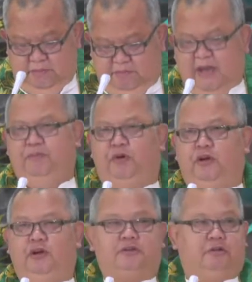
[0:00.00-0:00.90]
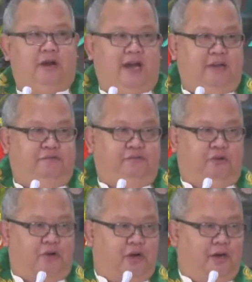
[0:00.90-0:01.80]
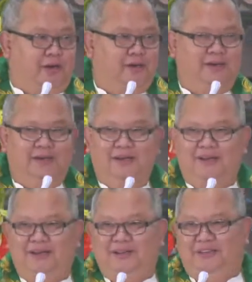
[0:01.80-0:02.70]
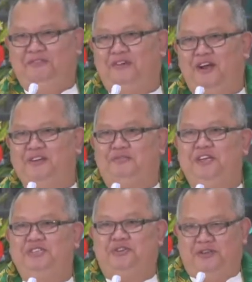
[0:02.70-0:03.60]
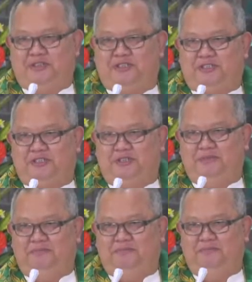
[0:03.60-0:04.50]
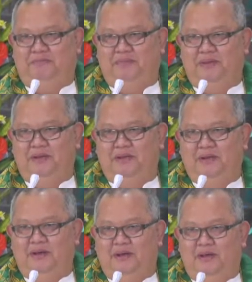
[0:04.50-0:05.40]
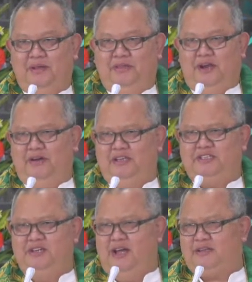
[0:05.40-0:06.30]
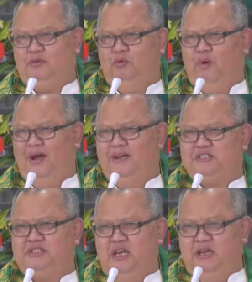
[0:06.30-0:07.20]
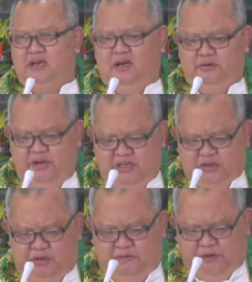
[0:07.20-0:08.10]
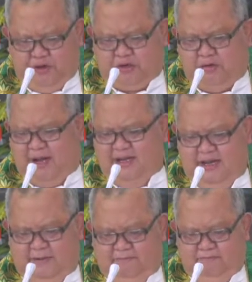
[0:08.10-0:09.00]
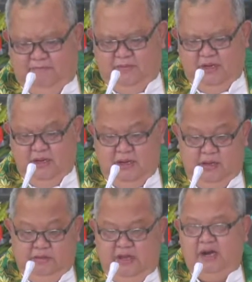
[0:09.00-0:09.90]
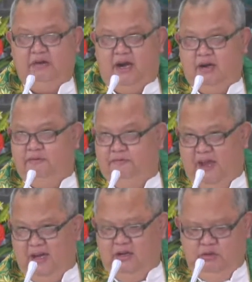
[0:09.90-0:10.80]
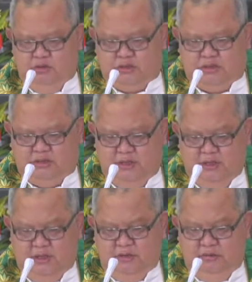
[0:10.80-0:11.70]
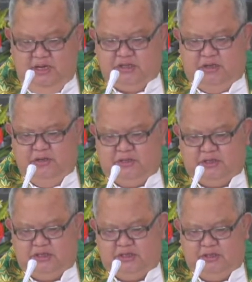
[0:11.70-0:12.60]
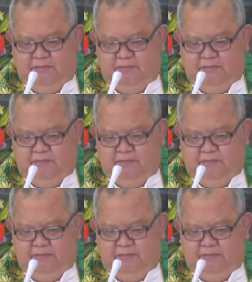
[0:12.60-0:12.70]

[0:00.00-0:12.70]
people cry for different reasons. There is not one single reason for crying. There are various reasons.